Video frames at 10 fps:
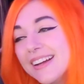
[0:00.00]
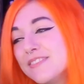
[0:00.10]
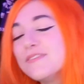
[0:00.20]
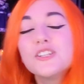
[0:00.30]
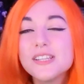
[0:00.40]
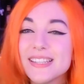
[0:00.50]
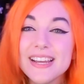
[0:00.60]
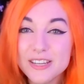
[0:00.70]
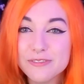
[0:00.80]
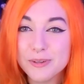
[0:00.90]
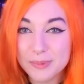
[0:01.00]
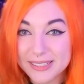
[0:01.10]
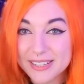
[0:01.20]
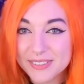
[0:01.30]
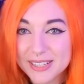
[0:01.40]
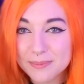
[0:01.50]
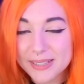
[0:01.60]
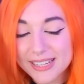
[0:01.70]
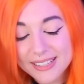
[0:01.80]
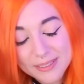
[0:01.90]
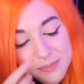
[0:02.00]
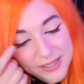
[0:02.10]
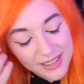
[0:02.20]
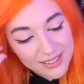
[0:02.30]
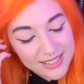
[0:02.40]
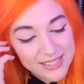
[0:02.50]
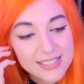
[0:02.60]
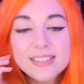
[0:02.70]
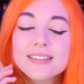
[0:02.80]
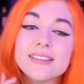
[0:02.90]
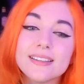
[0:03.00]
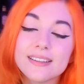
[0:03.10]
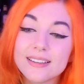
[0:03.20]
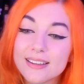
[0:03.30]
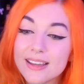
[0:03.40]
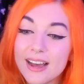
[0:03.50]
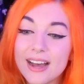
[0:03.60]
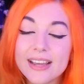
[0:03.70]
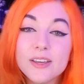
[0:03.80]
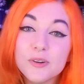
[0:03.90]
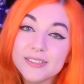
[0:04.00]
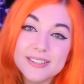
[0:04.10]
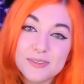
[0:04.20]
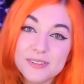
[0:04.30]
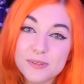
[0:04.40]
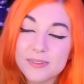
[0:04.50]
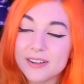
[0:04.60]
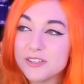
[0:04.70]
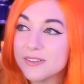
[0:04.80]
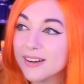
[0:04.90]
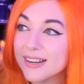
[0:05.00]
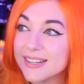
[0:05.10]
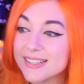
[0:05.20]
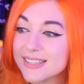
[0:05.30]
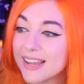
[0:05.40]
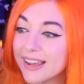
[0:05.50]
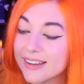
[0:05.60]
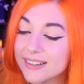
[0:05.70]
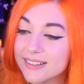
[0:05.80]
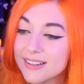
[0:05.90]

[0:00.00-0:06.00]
just thank you for believing in me, because I couldn't do this without you guys, and